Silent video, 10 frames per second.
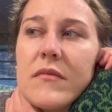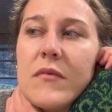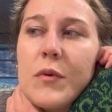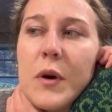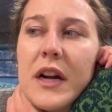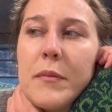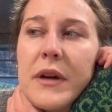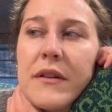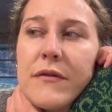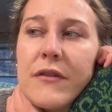where I'd
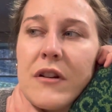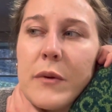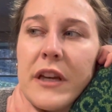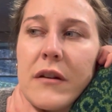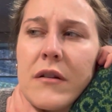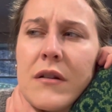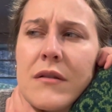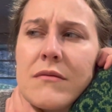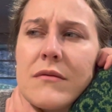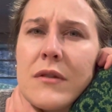been for a week or
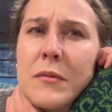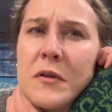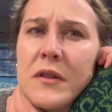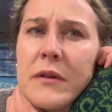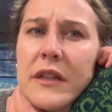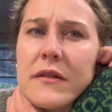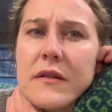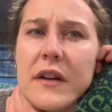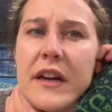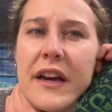almost 2 weeks,
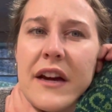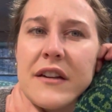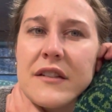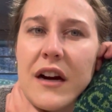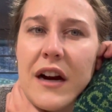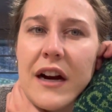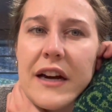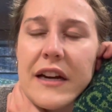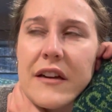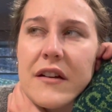and
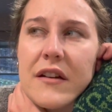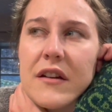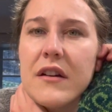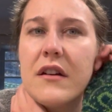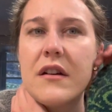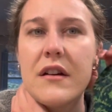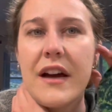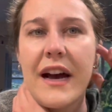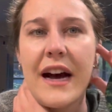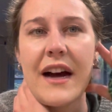I
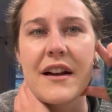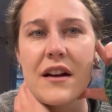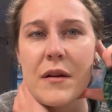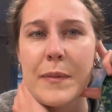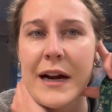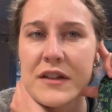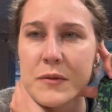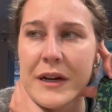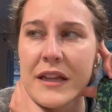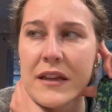had a package
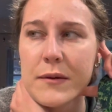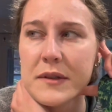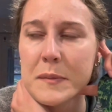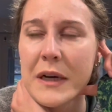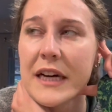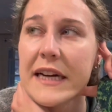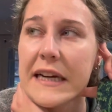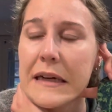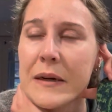waiting that was my